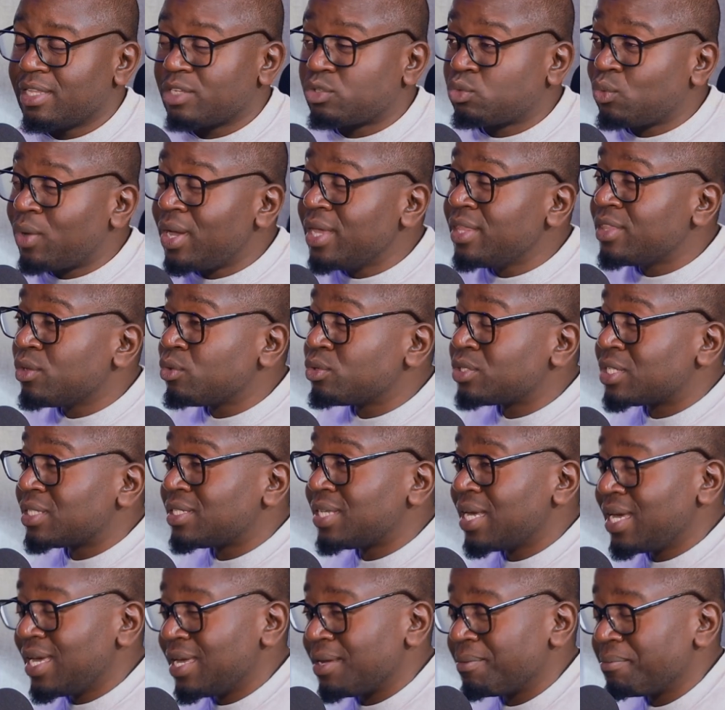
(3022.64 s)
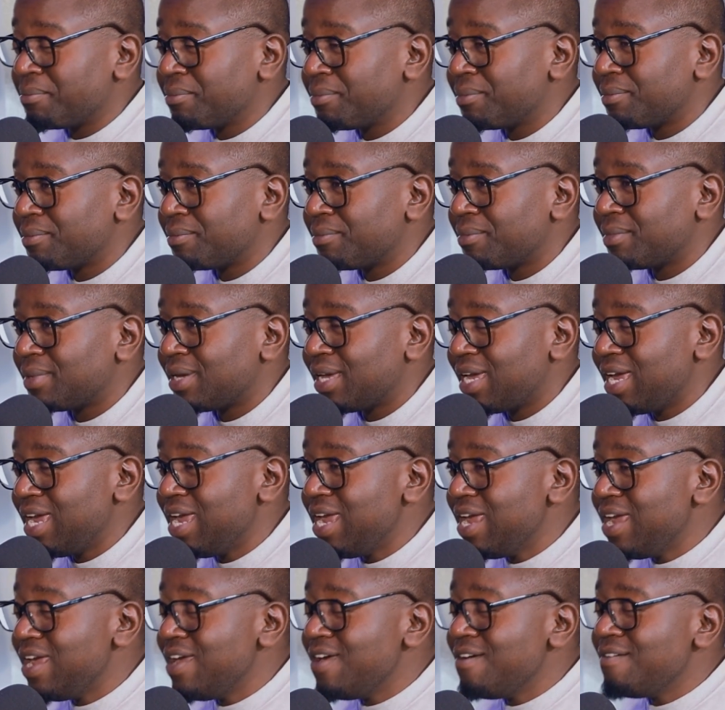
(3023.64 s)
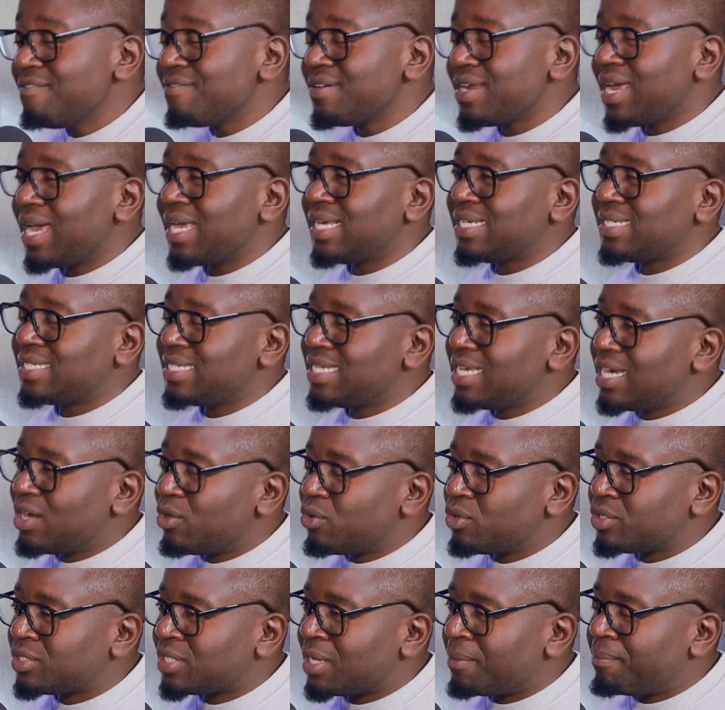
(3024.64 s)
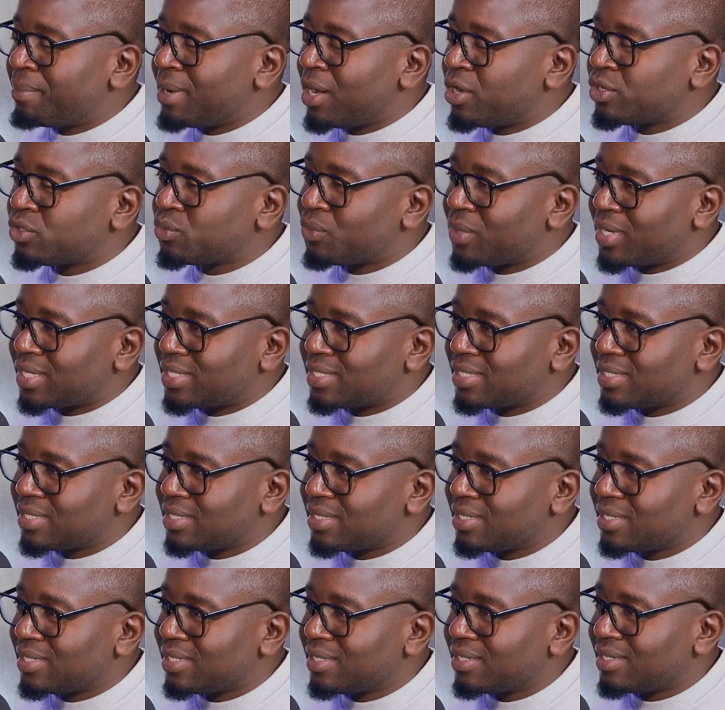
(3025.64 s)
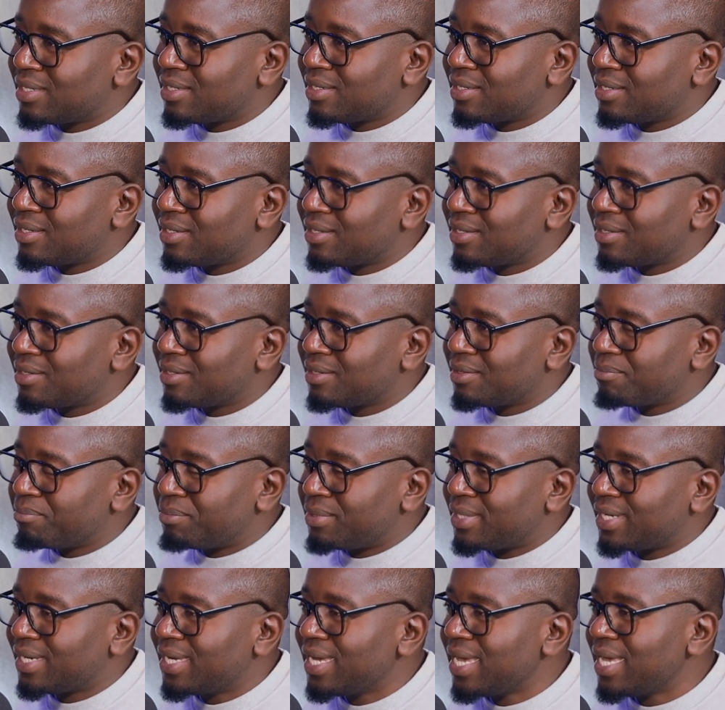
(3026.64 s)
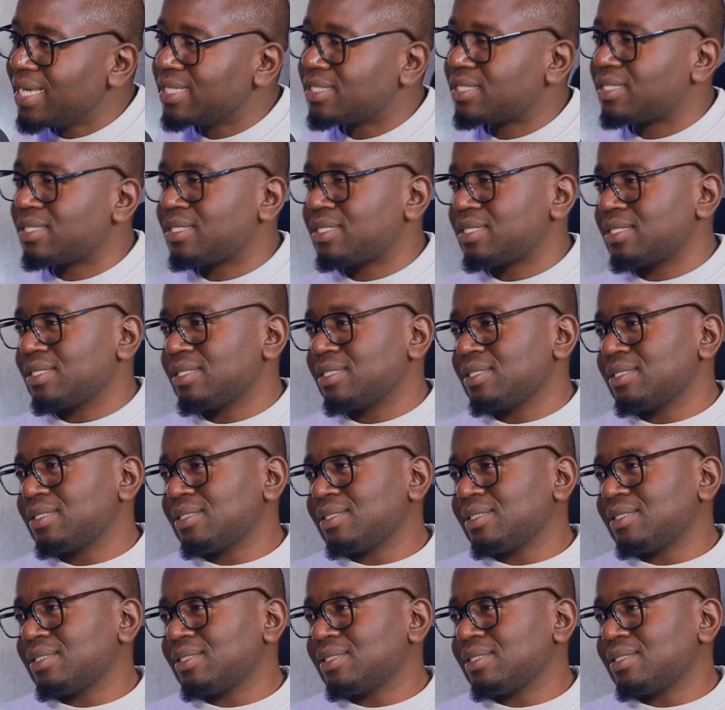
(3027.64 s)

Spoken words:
That's why there was a time every idea was about what? Briquettes.